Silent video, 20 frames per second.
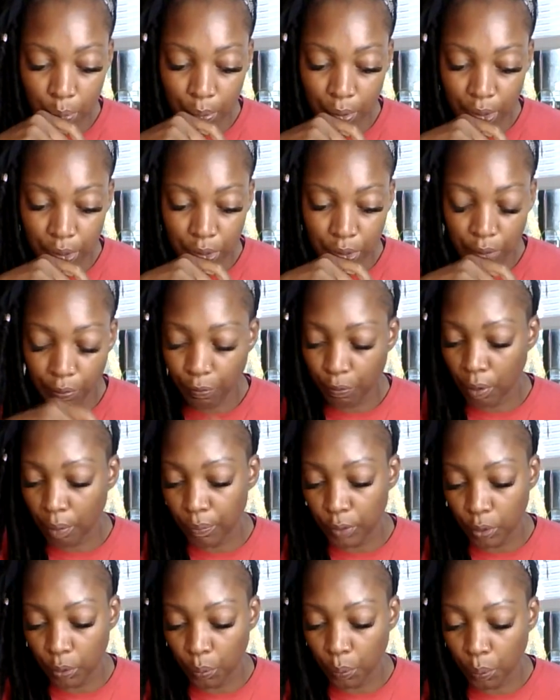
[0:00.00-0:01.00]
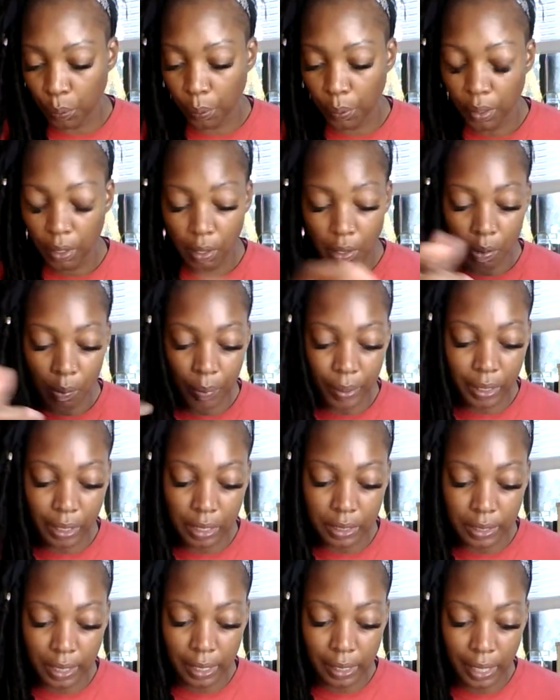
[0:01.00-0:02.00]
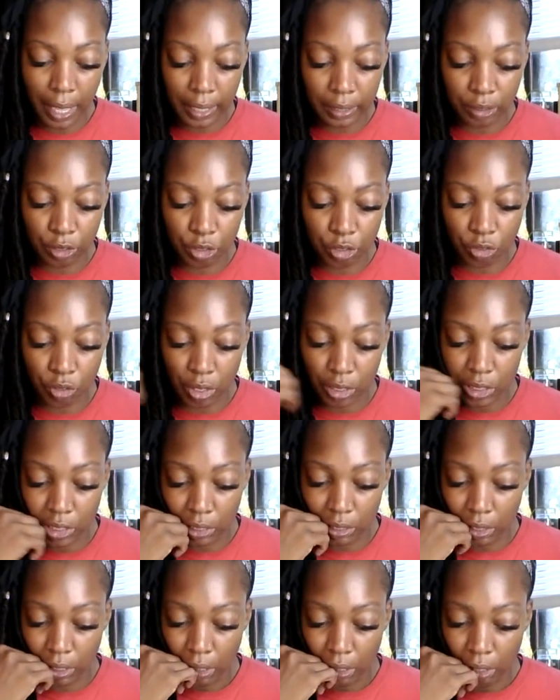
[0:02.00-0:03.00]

it t- from you? Because they lack the structure.